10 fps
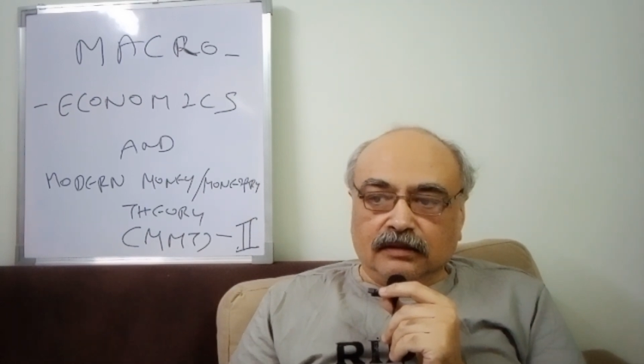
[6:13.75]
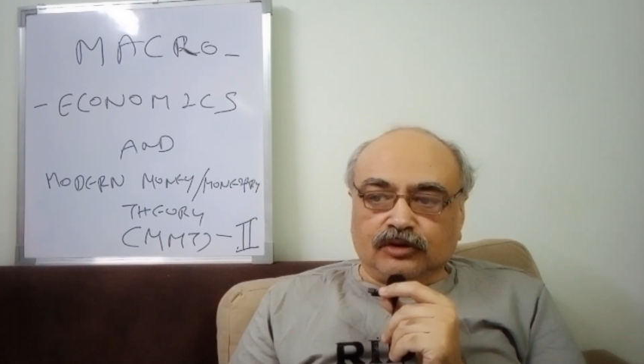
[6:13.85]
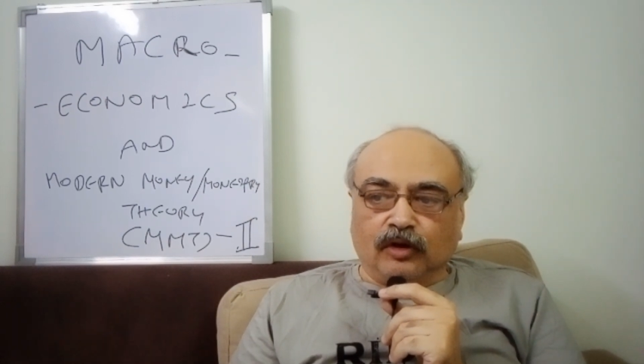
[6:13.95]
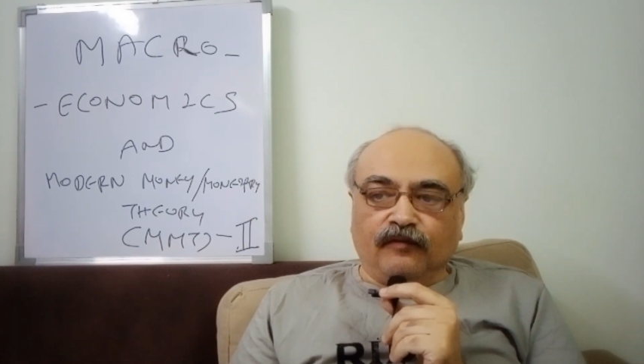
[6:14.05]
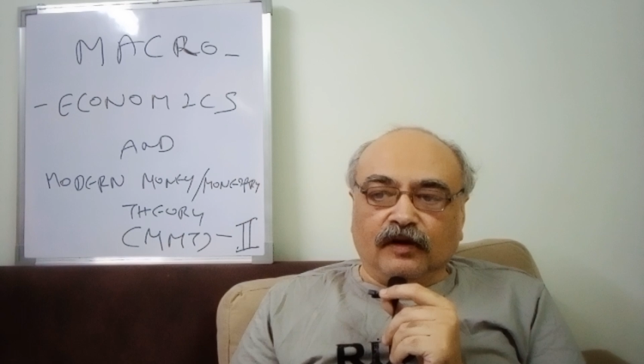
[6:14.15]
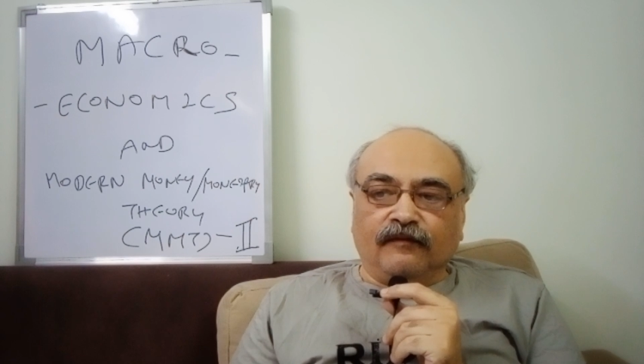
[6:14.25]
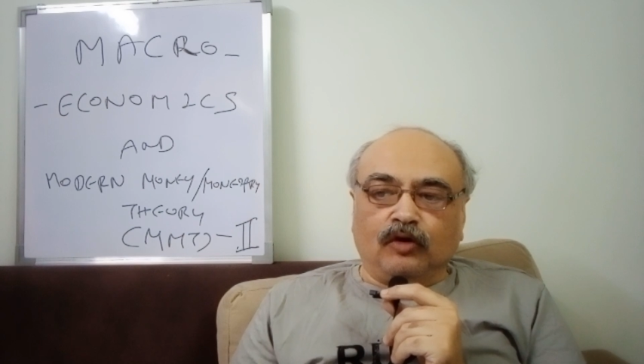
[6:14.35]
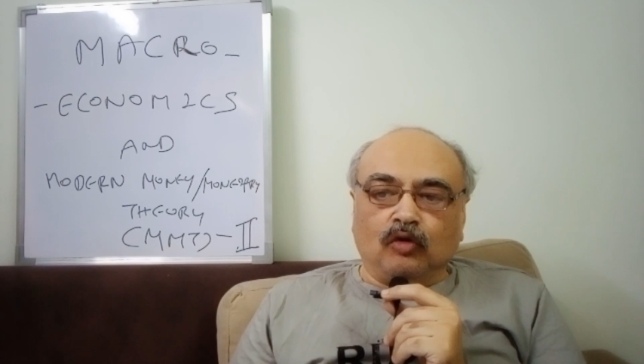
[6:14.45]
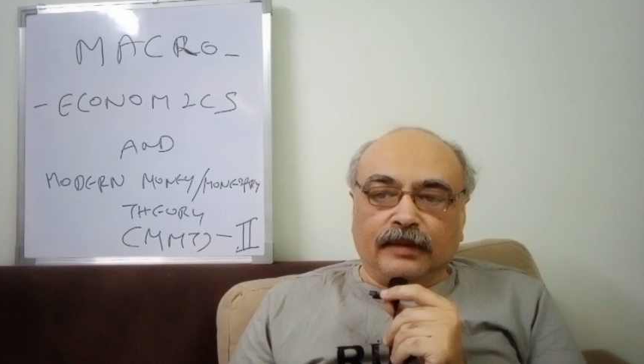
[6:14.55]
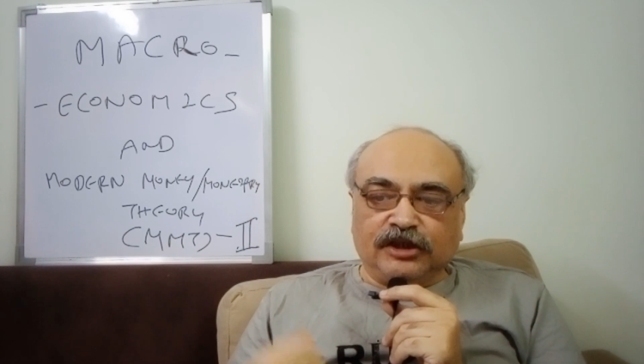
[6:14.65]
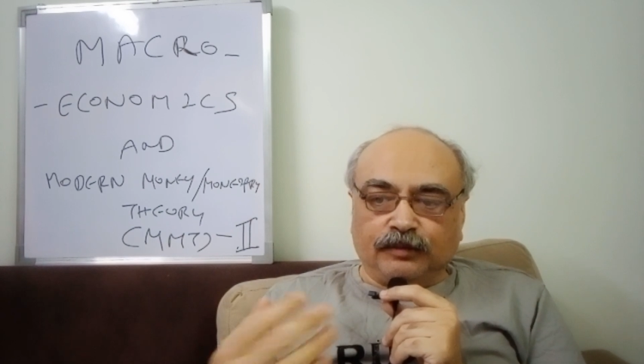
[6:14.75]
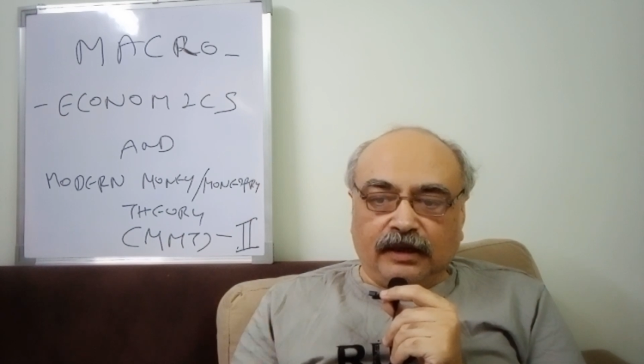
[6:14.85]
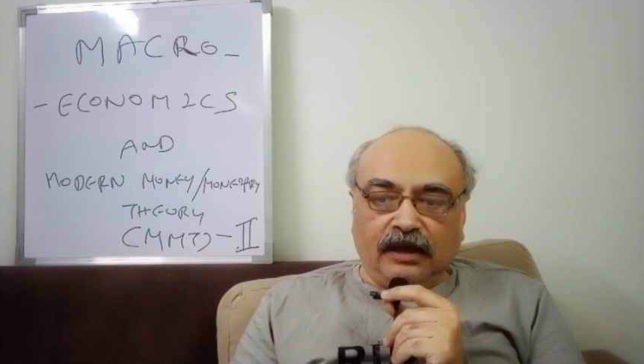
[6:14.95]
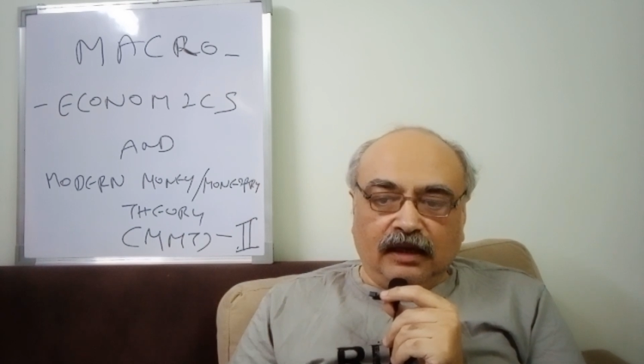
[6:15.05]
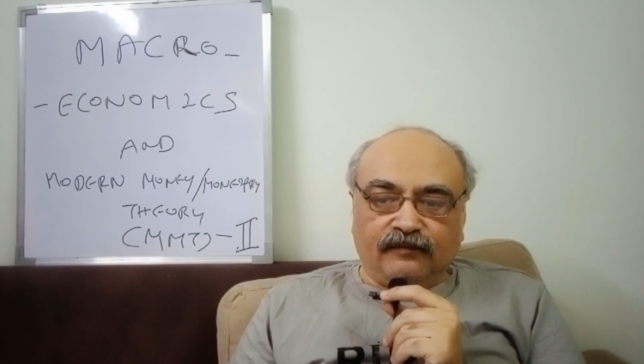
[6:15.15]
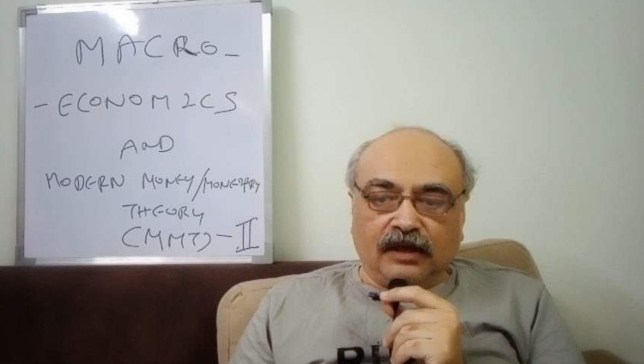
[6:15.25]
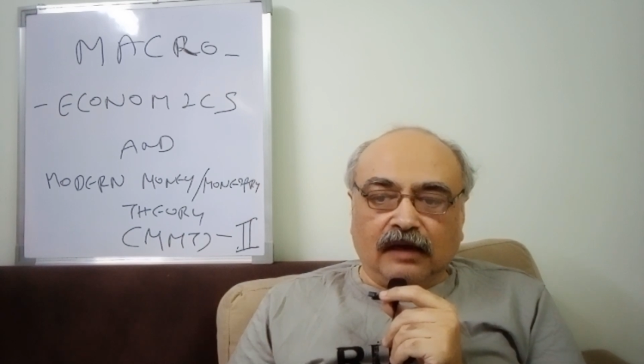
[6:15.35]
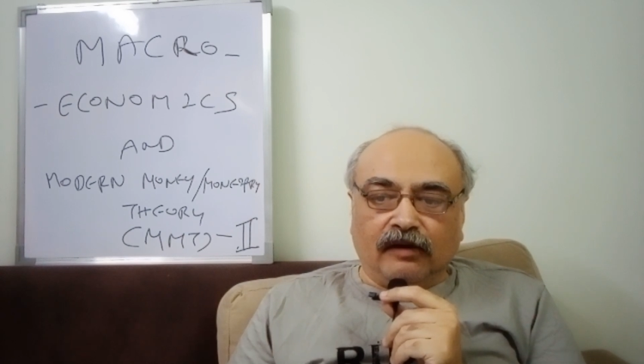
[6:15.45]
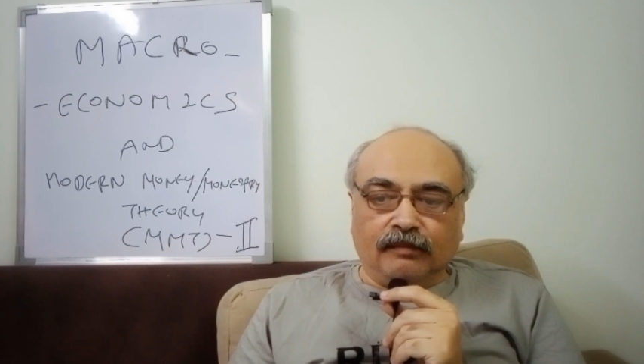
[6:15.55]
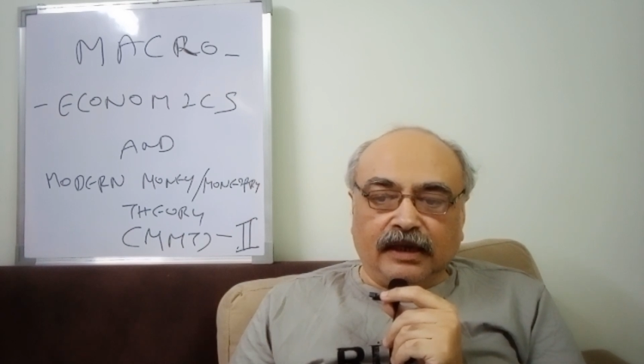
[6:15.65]
So if you have too much money, if the
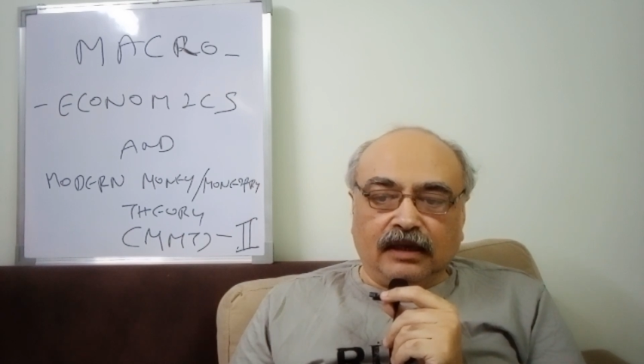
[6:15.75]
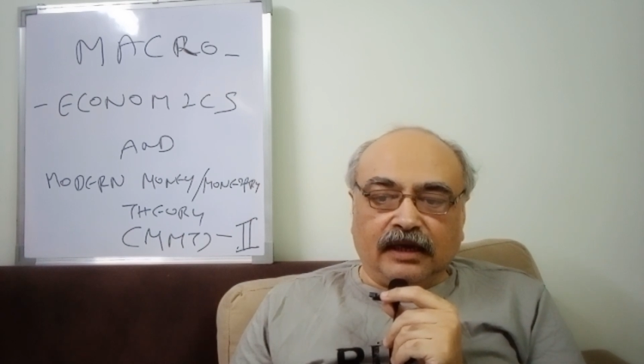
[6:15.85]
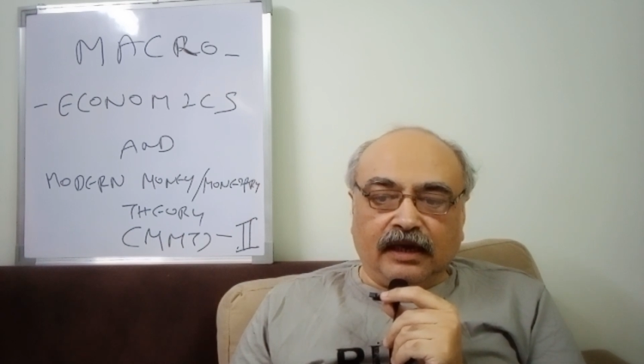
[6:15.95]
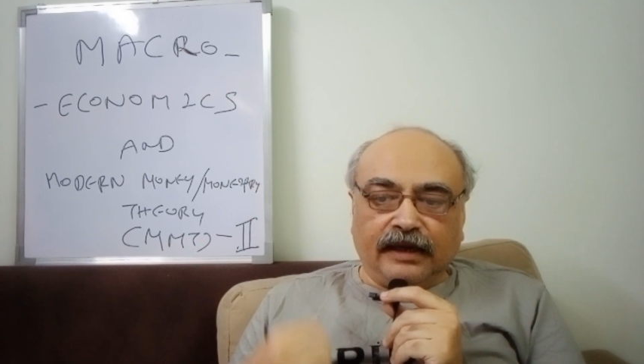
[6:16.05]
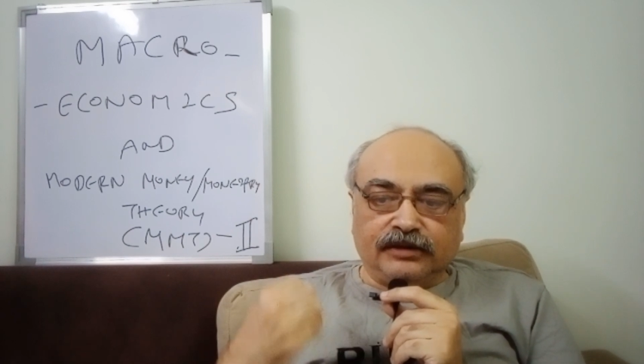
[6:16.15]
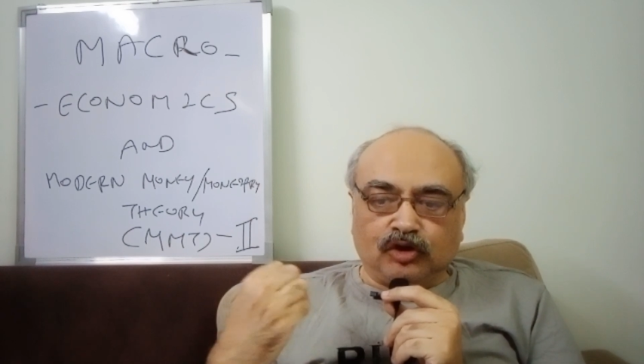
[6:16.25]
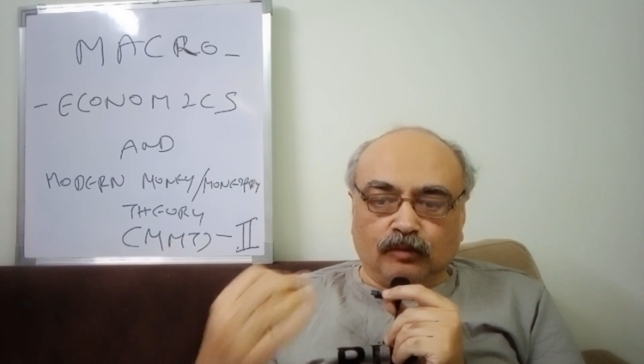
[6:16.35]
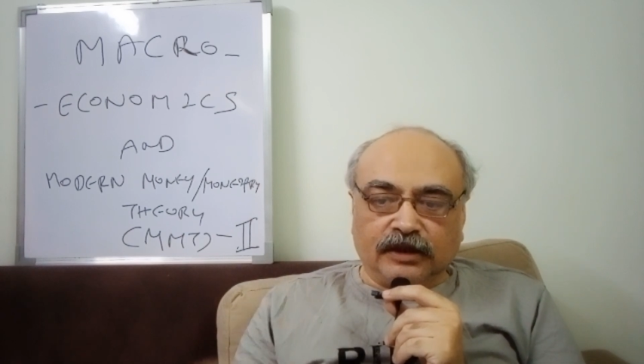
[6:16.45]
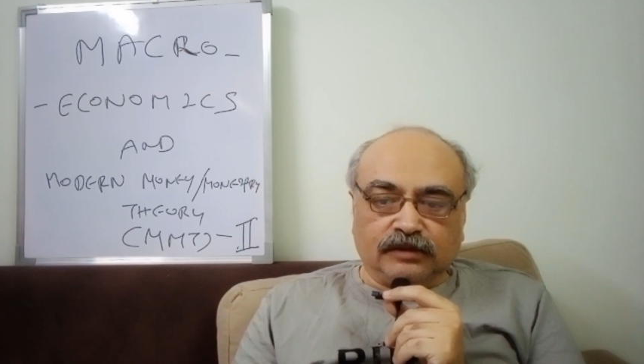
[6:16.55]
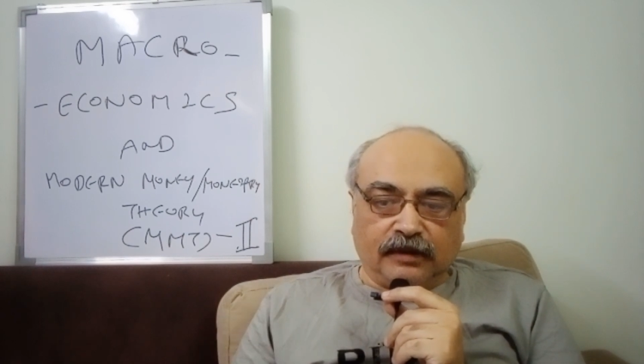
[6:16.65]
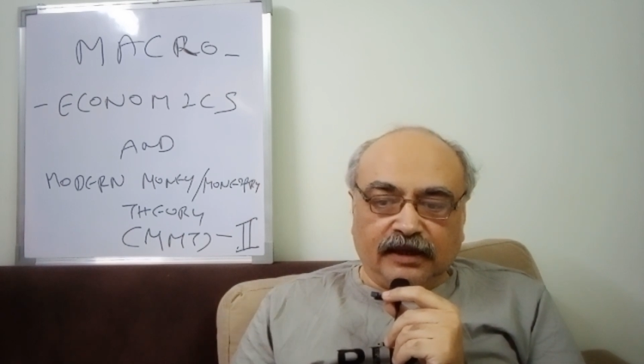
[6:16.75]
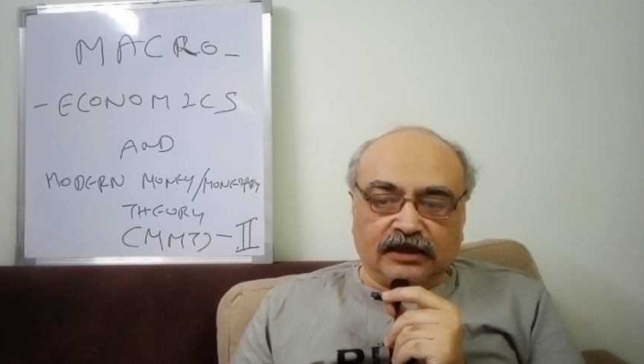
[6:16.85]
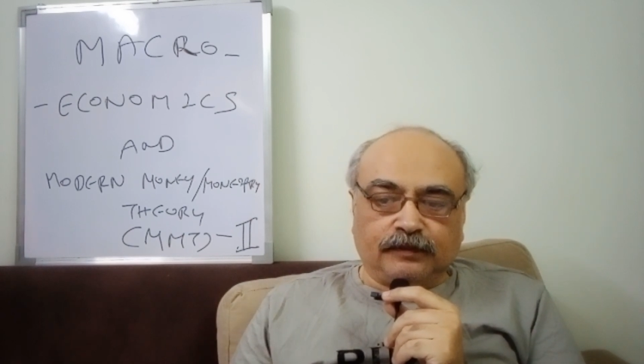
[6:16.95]
government creates too much money,